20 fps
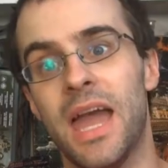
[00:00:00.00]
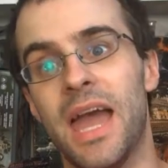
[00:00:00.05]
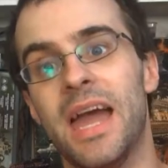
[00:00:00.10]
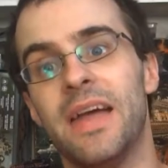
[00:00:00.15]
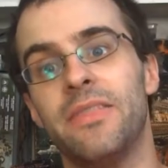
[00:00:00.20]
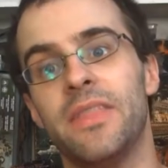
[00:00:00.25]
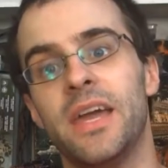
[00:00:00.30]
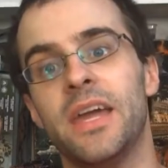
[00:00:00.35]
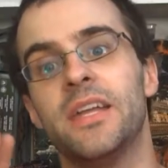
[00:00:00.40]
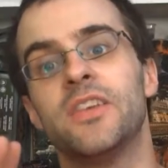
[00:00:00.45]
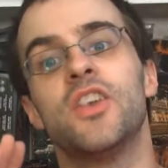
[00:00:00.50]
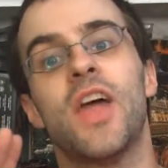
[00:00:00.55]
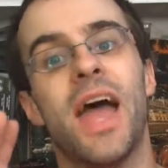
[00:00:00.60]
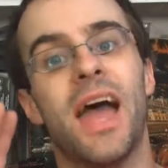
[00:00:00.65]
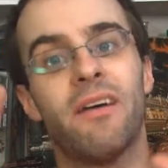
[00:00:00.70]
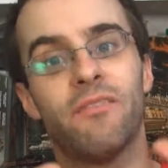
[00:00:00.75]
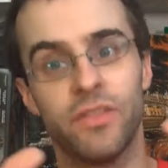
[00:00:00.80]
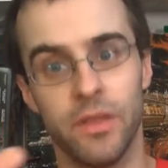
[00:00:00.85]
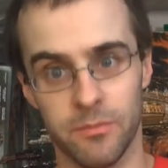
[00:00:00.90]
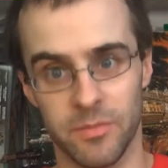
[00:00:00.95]
and then
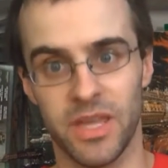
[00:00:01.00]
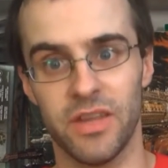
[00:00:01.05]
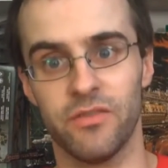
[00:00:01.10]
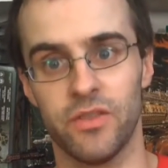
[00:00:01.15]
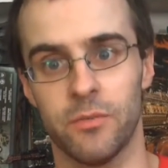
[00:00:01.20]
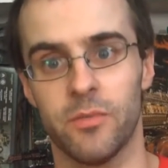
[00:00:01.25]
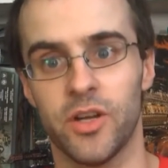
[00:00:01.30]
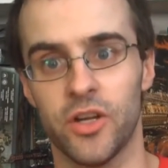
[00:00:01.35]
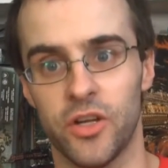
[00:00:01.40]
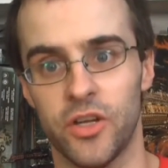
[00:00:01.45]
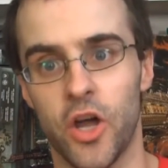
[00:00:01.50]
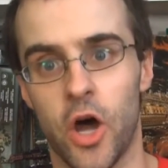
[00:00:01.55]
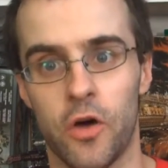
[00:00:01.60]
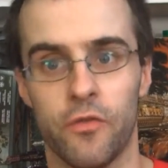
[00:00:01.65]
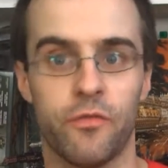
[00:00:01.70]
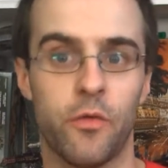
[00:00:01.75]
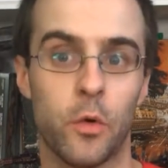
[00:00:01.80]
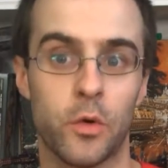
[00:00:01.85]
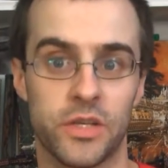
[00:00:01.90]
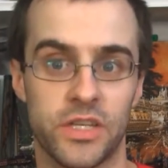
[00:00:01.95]
give them a
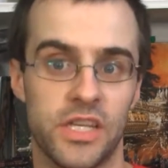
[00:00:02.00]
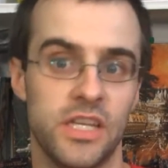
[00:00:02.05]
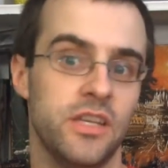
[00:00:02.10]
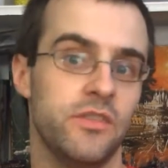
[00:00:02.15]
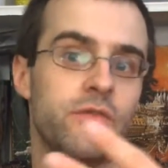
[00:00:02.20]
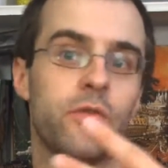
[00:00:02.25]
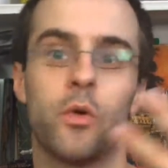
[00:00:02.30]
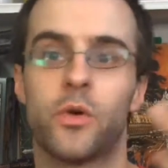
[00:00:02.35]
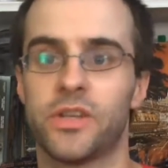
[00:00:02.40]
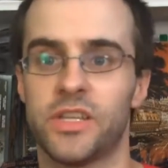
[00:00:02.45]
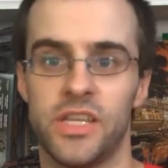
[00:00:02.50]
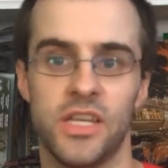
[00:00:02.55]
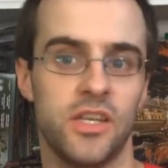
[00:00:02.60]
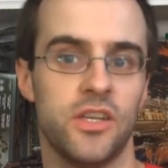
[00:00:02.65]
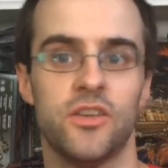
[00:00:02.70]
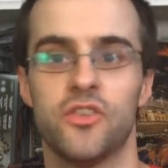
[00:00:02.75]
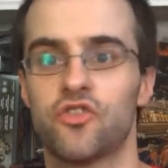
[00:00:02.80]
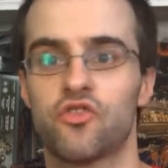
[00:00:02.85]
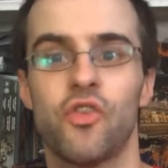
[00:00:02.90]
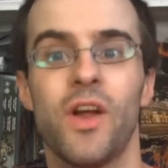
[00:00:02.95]

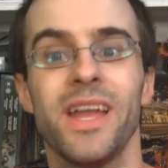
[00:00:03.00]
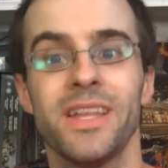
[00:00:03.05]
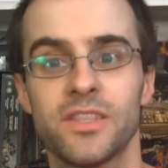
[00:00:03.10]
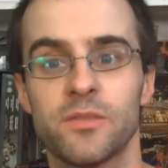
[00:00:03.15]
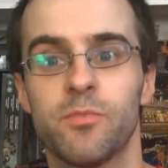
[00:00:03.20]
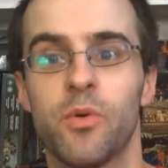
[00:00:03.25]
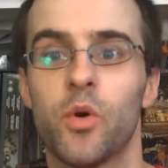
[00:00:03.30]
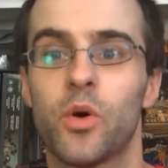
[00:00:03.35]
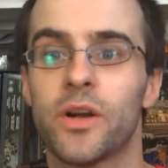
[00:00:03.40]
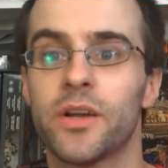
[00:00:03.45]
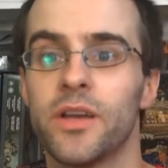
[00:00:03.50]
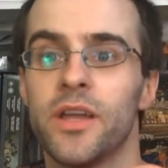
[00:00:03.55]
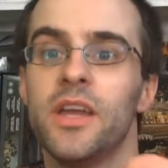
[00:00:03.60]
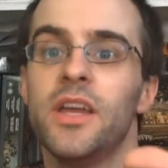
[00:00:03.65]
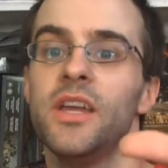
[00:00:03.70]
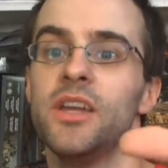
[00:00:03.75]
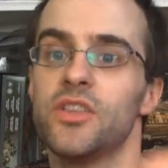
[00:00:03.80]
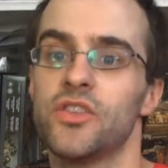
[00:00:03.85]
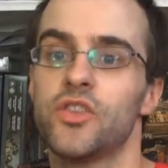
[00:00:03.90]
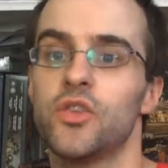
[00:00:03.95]
14-14 transport
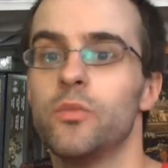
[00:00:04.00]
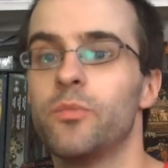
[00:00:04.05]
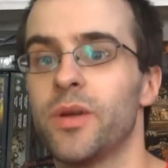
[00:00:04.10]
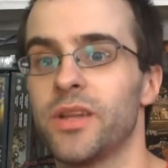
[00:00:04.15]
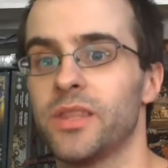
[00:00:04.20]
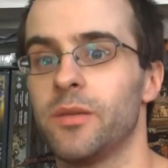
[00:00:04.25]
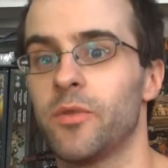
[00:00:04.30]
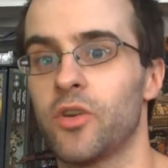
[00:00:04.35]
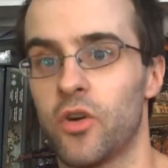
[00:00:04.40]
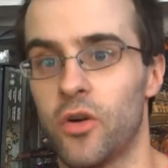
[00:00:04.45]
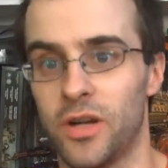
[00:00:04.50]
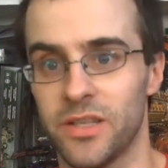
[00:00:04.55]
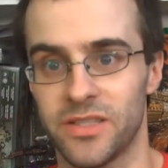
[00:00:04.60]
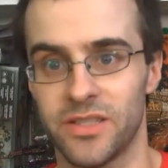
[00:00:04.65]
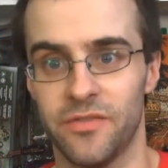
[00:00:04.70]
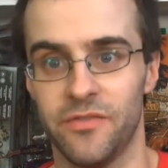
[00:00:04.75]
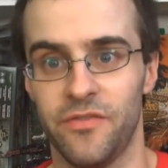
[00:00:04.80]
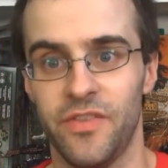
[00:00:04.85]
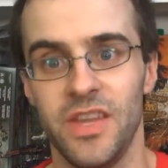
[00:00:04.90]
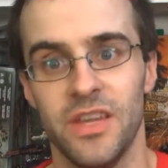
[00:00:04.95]
to bring them
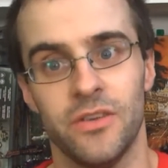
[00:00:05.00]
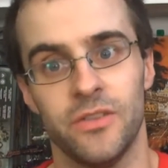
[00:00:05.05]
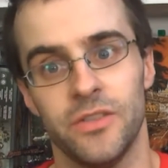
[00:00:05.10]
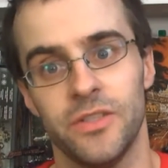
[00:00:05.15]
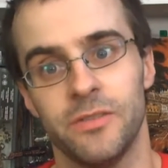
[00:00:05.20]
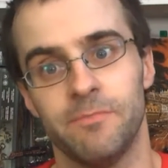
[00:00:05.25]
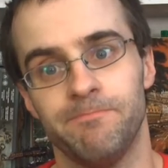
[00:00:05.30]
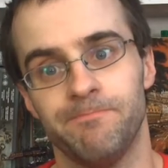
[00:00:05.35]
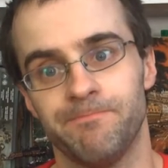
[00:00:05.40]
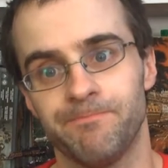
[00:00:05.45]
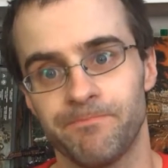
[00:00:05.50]
across the field.